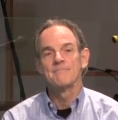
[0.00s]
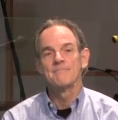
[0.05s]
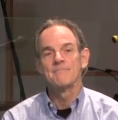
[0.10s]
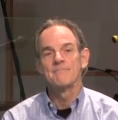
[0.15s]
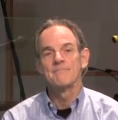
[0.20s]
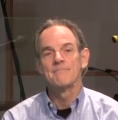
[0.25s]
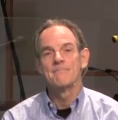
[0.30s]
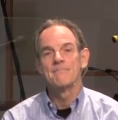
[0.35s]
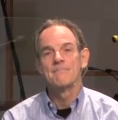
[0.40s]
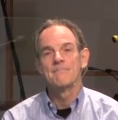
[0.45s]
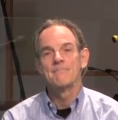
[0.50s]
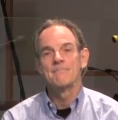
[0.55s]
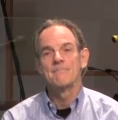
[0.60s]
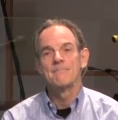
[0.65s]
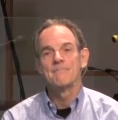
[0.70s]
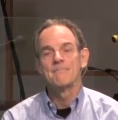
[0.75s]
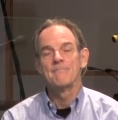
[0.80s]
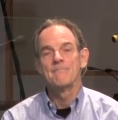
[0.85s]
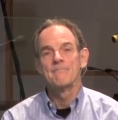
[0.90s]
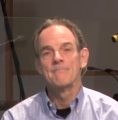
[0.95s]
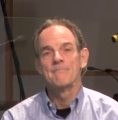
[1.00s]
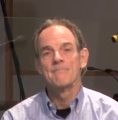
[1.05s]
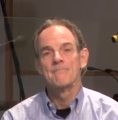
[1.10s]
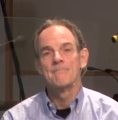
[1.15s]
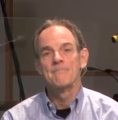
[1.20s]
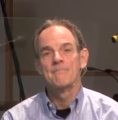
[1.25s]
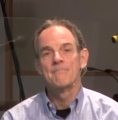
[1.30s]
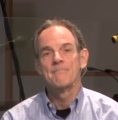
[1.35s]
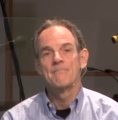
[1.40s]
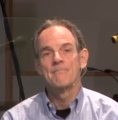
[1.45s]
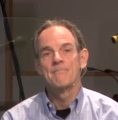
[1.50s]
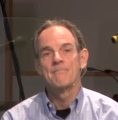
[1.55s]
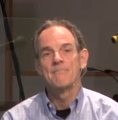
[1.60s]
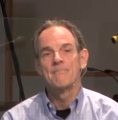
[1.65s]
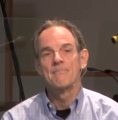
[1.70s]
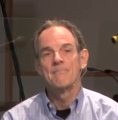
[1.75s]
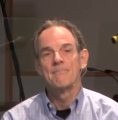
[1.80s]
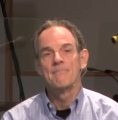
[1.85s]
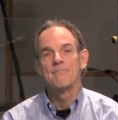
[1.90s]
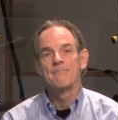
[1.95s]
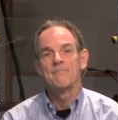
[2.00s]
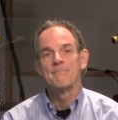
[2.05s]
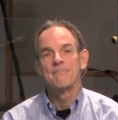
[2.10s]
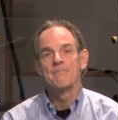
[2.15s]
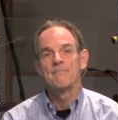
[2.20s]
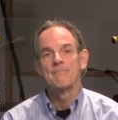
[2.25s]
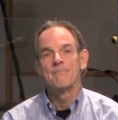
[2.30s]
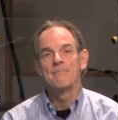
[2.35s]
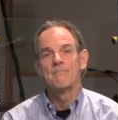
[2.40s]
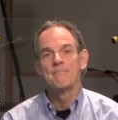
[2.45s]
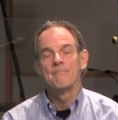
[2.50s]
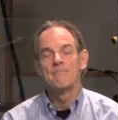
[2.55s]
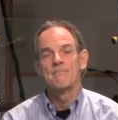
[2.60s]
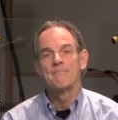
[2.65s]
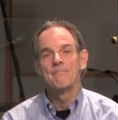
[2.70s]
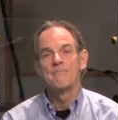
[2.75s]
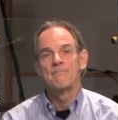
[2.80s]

Nothing is said.